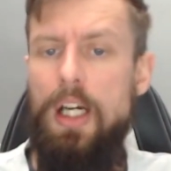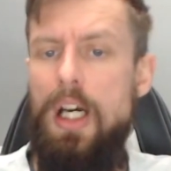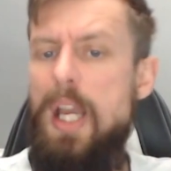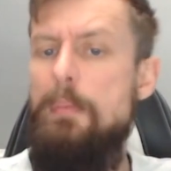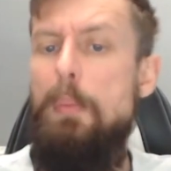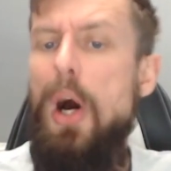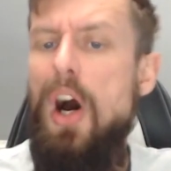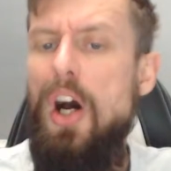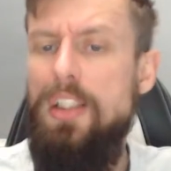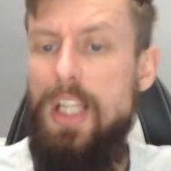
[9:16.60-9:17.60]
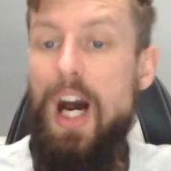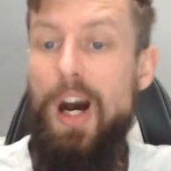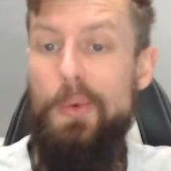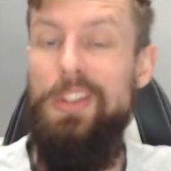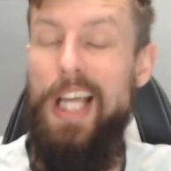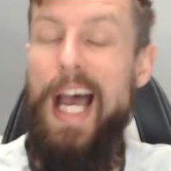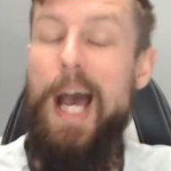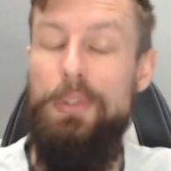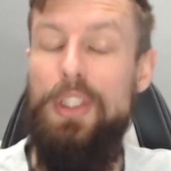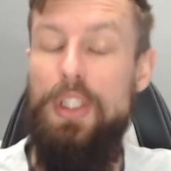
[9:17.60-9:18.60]
In the past, I was
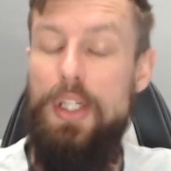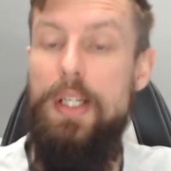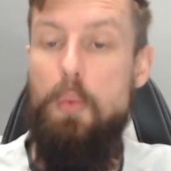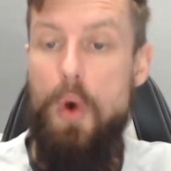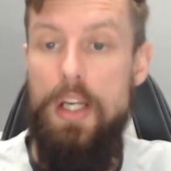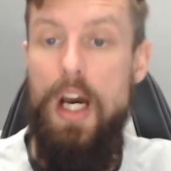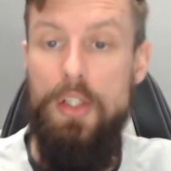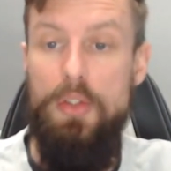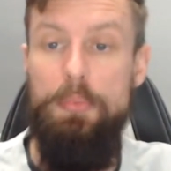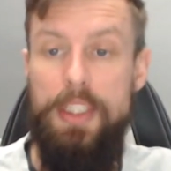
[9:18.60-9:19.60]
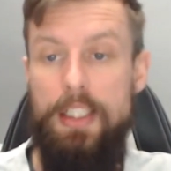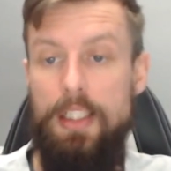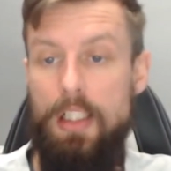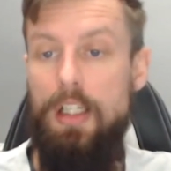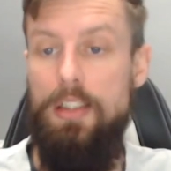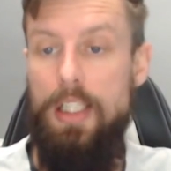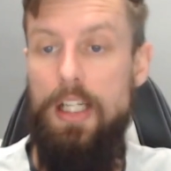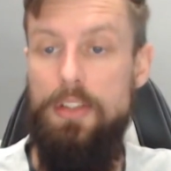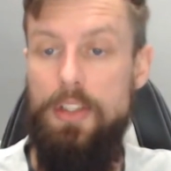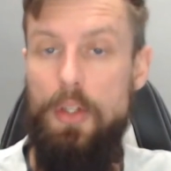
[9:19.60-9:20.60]
absolutely 100% the class
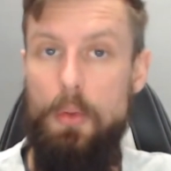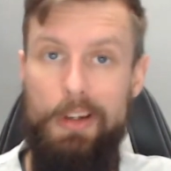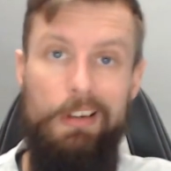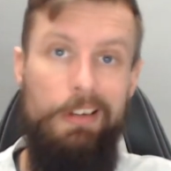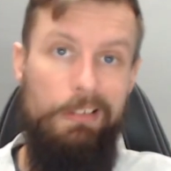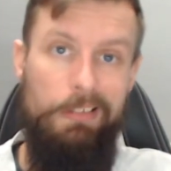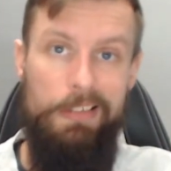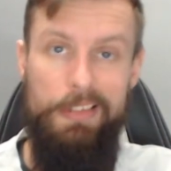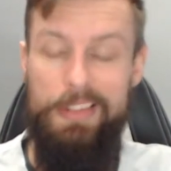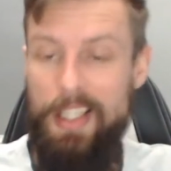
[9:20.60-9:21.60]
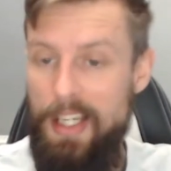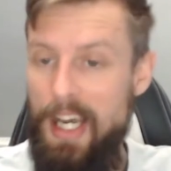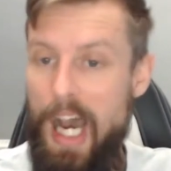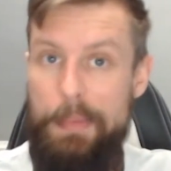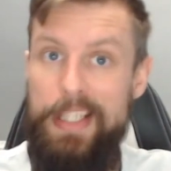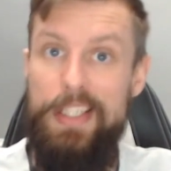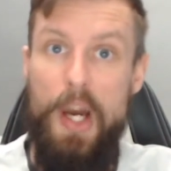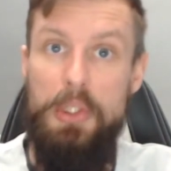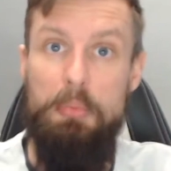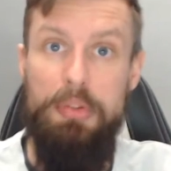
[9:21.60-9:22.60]
clown at school. I mean,
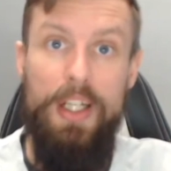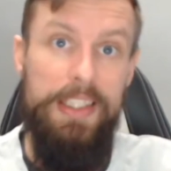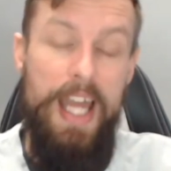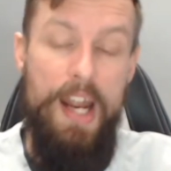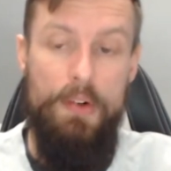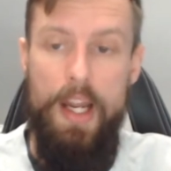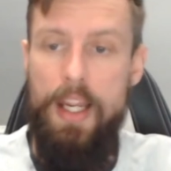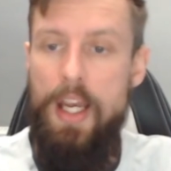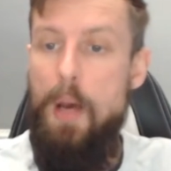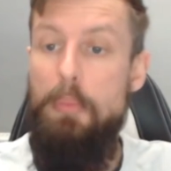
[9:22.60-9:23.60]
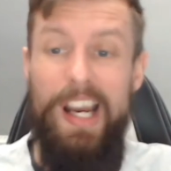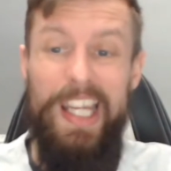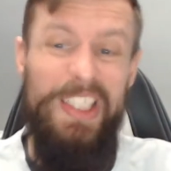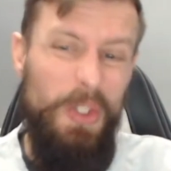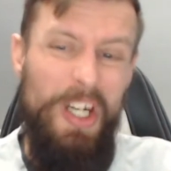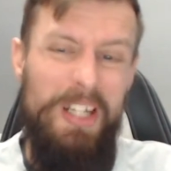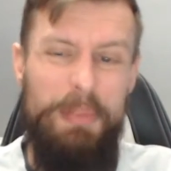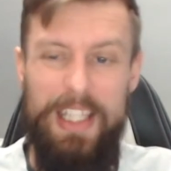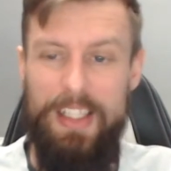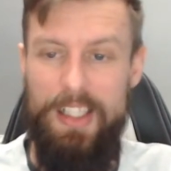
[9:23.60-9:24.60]
no surprise there, right? But I enjoyed
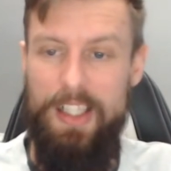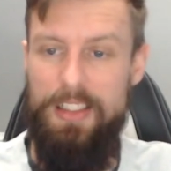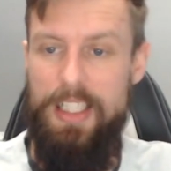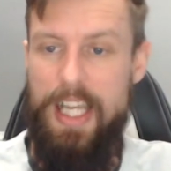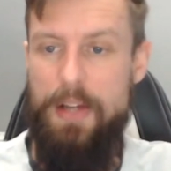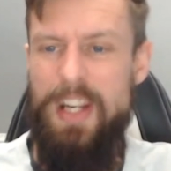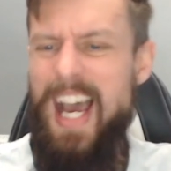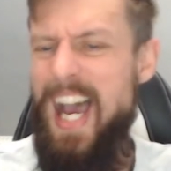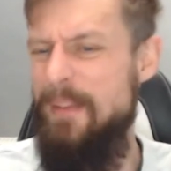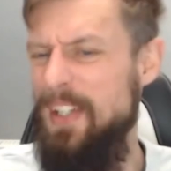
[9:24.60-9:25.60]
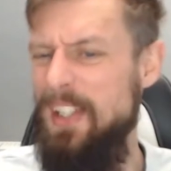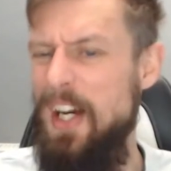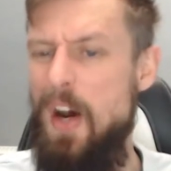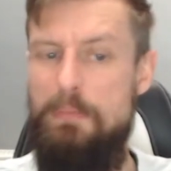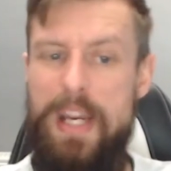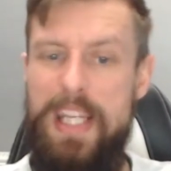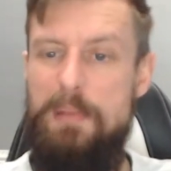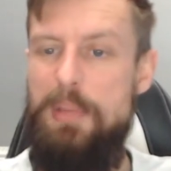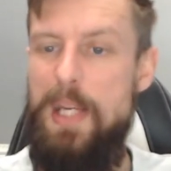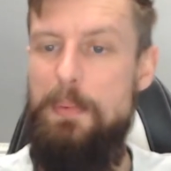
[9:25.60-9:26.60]
being the class clown, having a laugh,
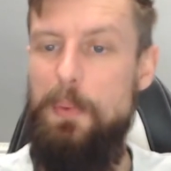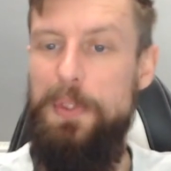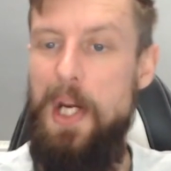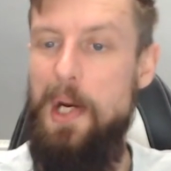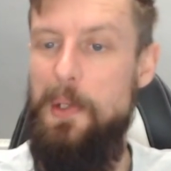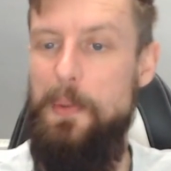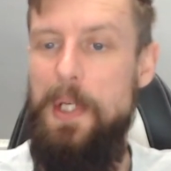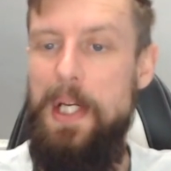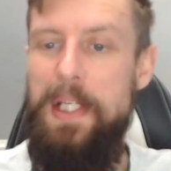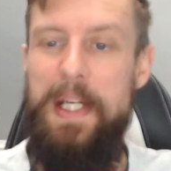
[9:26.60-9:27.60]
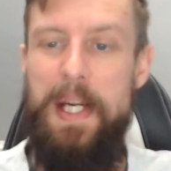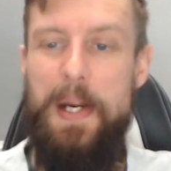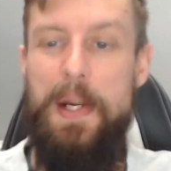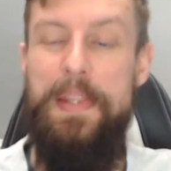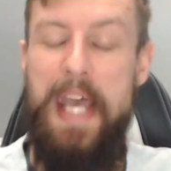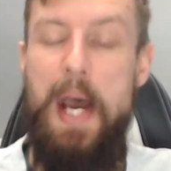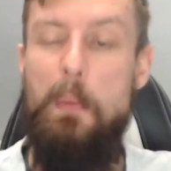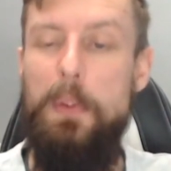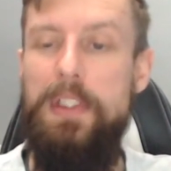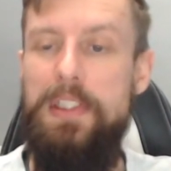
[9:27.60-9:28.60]
making people chuckle. You know, that
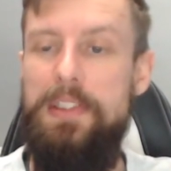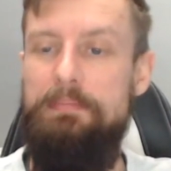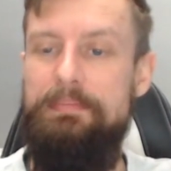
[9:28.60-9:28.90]
was